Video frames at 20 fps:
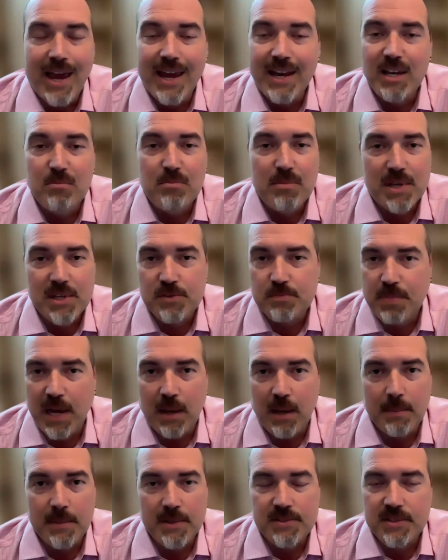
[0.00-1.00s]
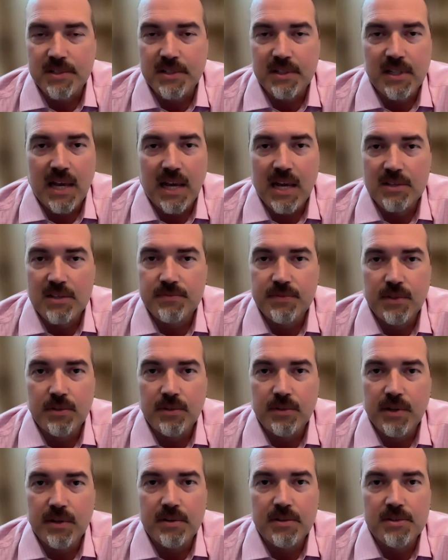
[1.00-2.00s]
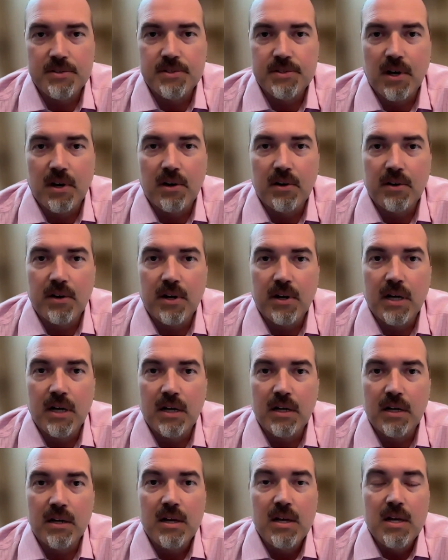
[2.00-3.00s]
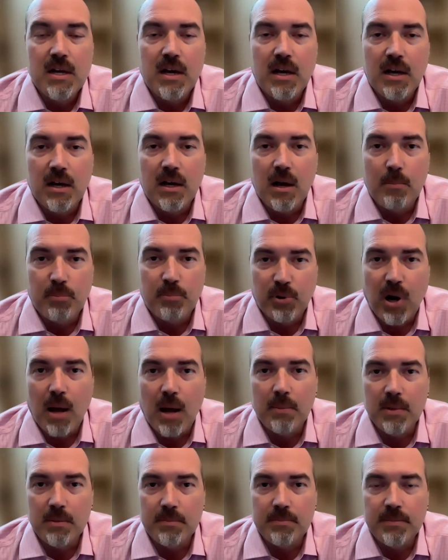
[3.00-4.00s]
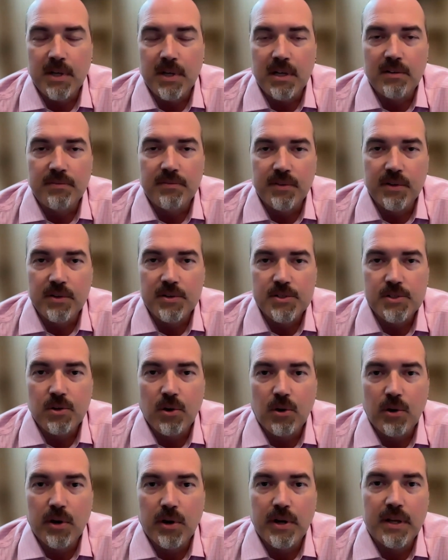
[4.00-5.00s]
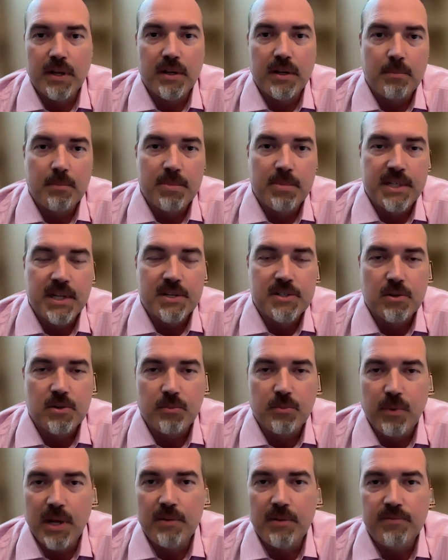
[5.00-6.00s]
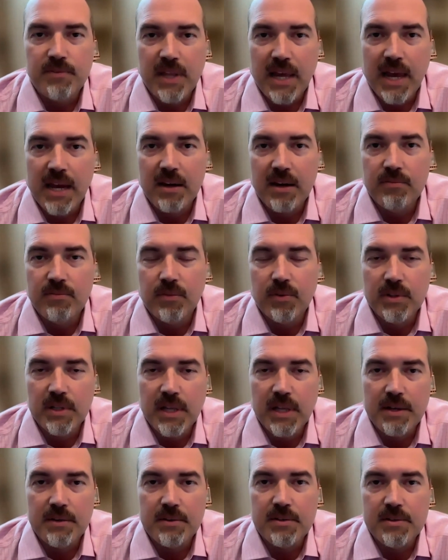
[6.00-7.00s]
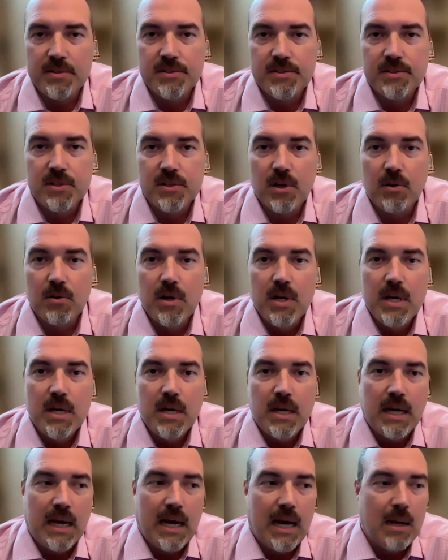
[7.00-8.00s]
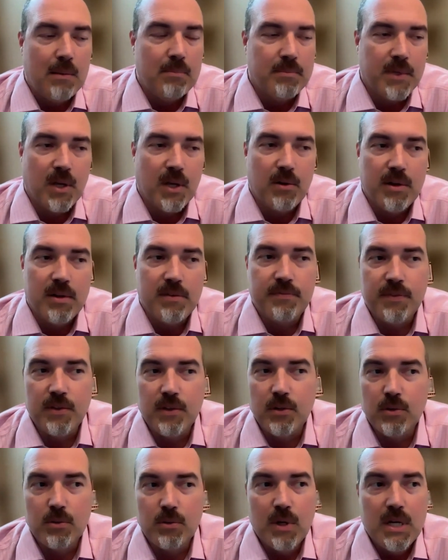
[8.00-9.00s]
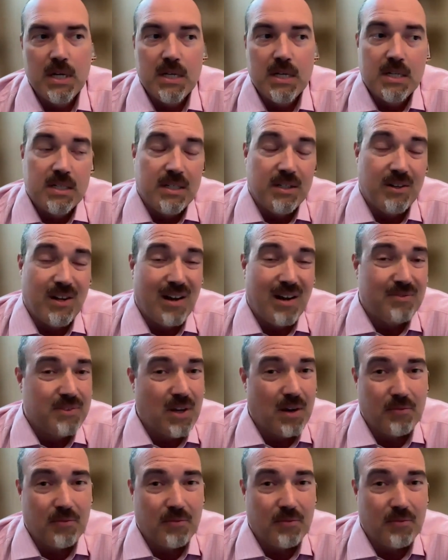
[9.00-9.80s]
any missed payments in the last few years are a problem for your score and a potential red flag for lenders. So if you have